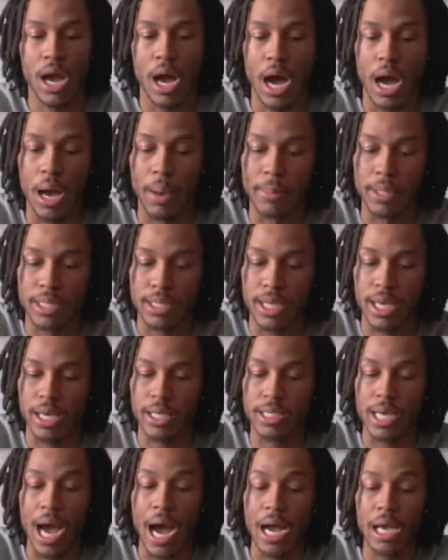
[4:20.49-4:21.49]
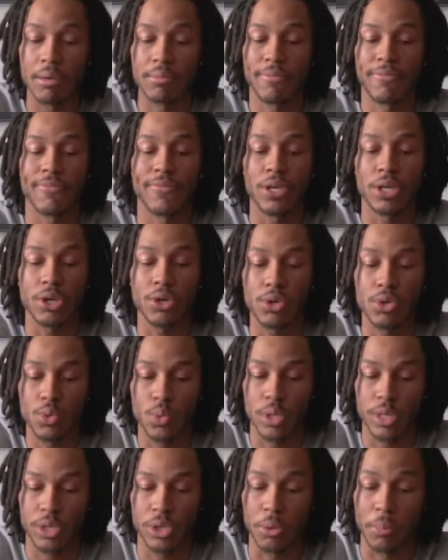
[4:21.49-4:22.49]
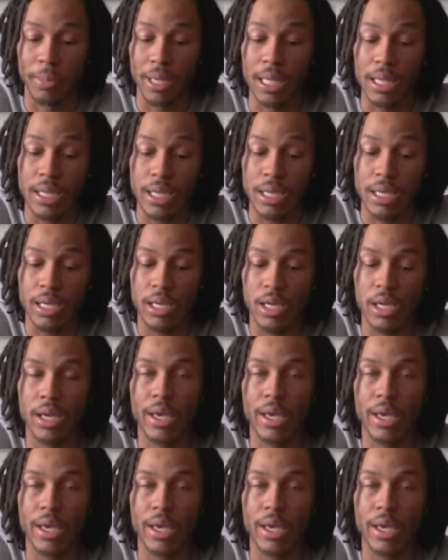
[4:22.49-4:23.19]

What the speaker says: It says, "I am filled with humility